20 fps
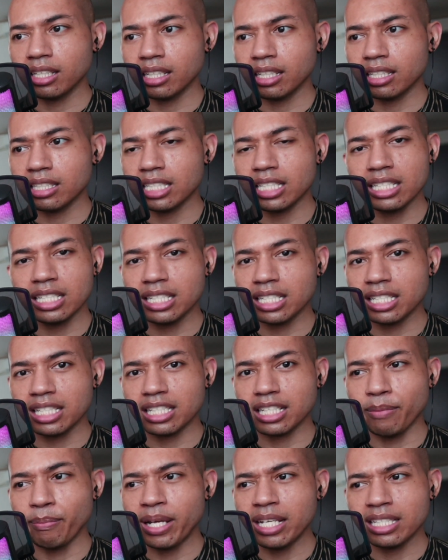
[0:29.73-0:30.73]
She's just
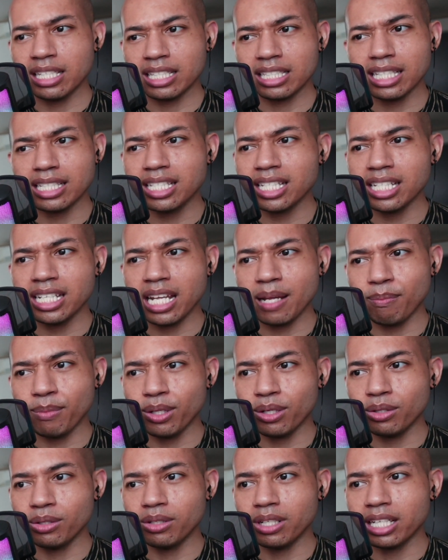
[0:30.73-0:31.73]
amazing. Since she
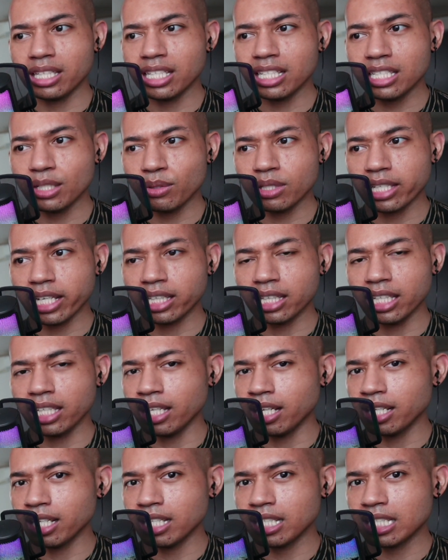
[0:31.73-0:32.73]
debuted, I think she was like the
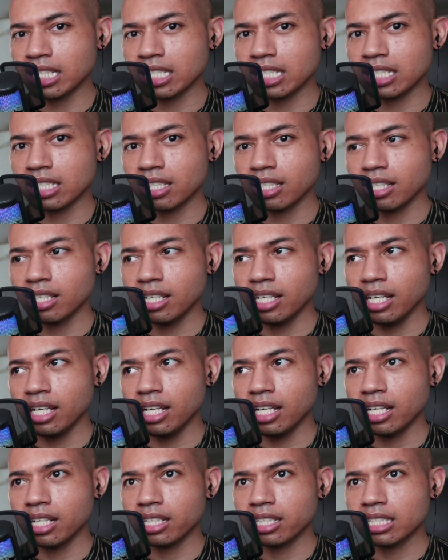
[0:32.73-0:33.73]
youngest
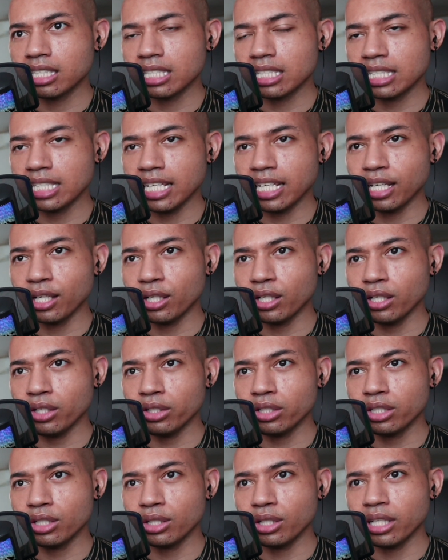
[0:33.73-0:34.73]
singer
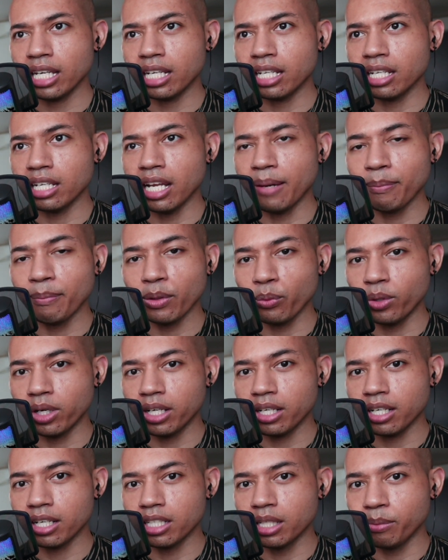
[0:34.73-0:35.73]
to get a number
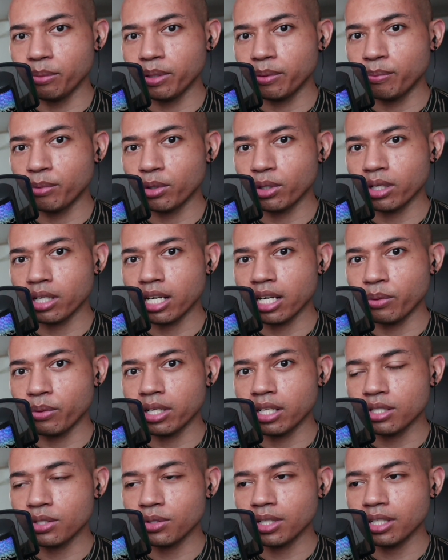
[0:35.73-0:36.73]
one on the Billboard Hot
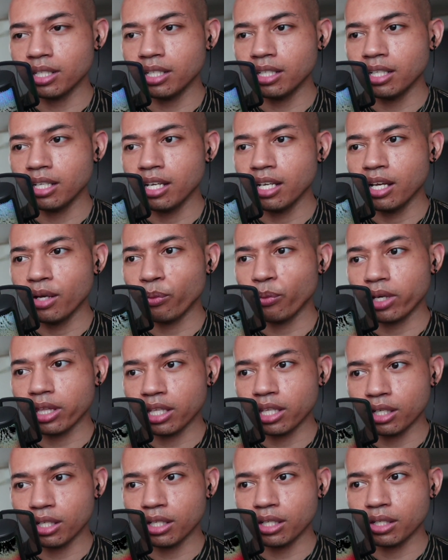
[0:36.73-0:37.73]
100 with
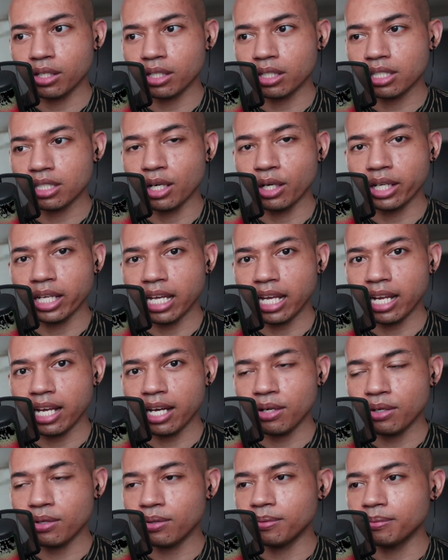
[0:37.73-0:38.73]
her song Get
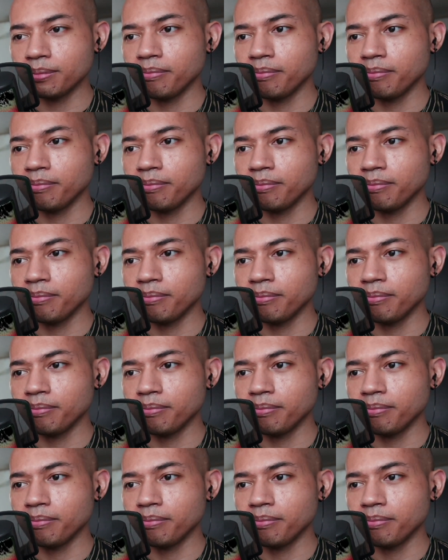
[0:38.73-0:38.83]
Out.